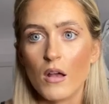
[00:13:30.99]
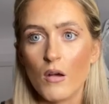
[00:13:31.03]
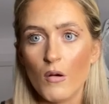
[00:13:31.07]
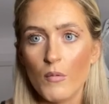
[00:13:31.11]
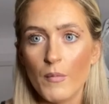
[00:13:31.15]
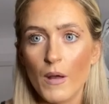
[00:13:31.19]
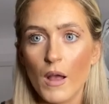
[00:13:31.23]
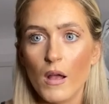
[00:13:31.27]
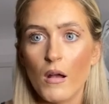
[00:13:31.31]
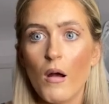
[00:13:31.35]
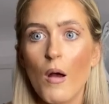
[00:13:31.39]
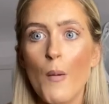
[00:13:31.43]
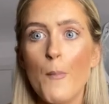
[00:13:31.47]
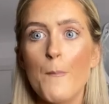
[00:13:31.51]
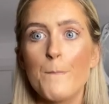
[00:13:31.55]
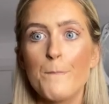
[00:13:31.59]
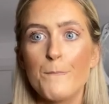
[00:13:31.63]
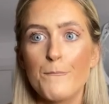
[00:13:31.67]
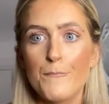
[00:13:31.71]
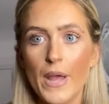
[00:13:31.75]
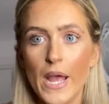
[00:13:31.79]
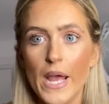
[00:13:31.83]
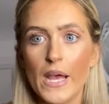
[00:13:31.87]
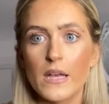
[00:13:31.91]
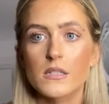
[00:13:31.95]
oh my god,
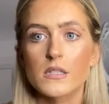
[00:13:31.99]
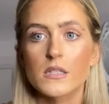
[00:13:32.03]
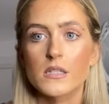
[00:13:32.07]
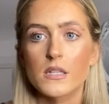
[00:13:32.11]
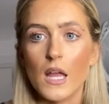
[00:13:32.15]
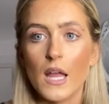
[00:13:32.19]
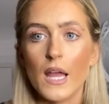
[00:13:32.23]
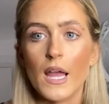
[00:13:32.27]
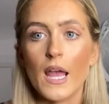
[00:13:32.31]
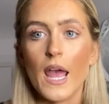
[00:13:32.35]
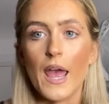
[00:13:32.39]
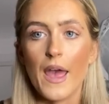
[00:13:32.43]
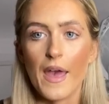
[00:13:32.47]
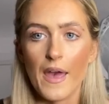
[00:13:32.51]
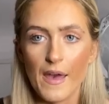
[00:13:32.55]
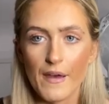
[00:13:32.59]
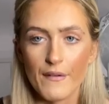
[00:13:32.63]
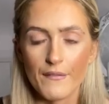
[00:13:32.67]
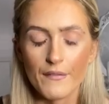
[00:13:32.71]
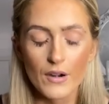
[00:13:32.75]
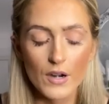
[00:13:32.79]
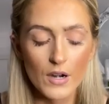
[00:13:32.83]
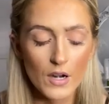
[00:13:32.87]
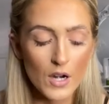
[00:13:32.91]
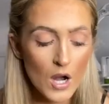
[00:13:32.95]
best thing
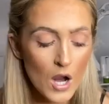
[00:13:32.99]
ever.